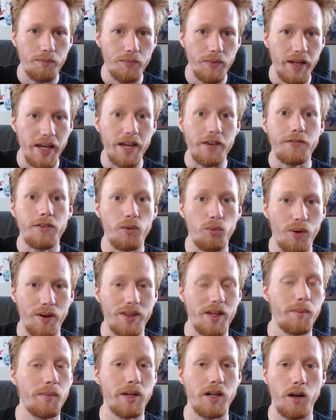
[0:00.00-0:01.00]
if and when
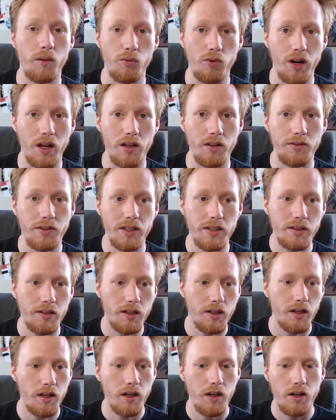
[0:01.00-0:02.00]
they become relevant.
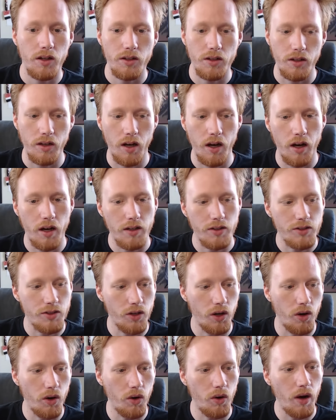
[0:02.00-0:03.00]

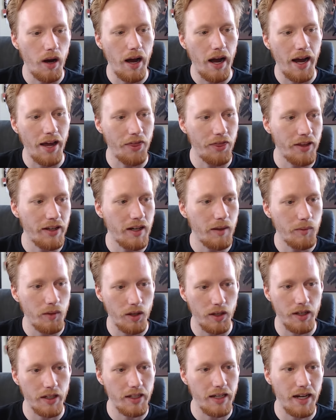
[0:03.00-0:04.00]
So I think I'm
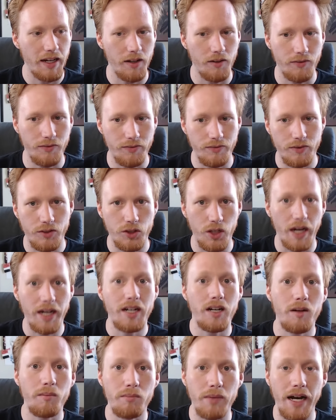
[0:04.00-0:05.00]
going to kind of try
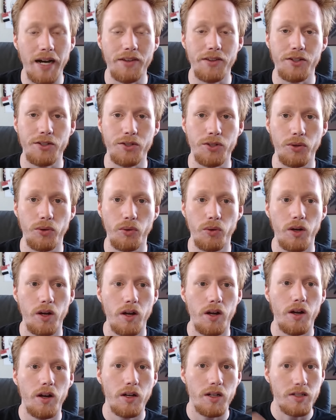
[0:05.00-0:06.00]
and combine the two.
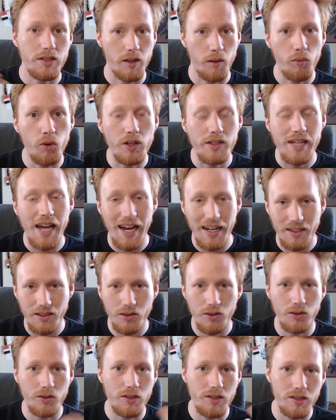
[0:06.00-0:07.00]
Somewhat
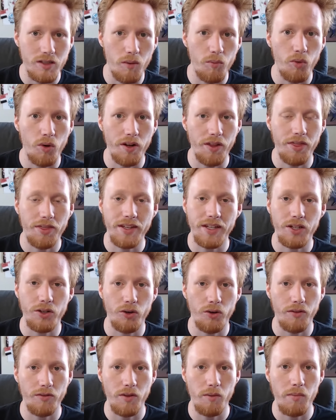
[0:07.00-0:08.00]
tactical, somewhat
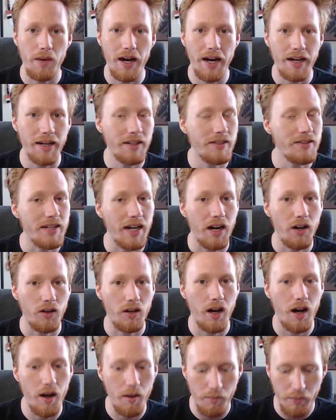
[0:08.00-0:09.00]
theater of the mind style
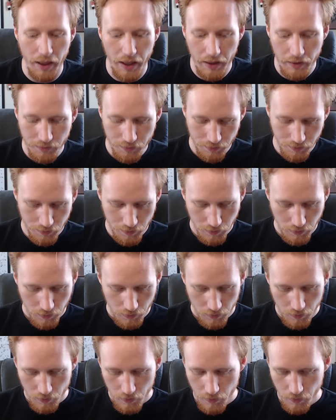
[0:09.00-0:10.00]
combat.
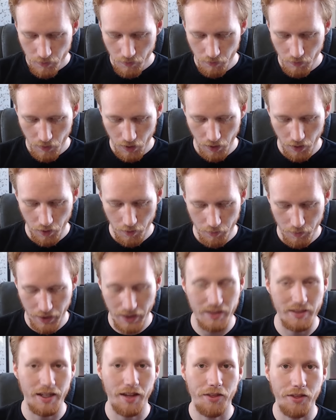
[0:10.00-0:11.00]

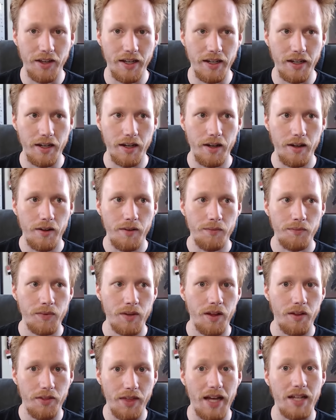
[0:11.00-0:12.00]
Because I think
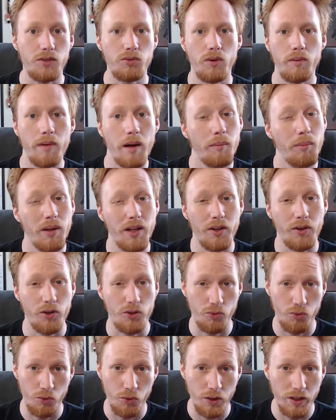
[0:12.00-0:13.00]
that's what my
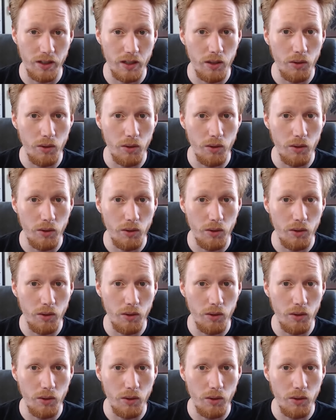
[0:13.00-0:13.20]
players really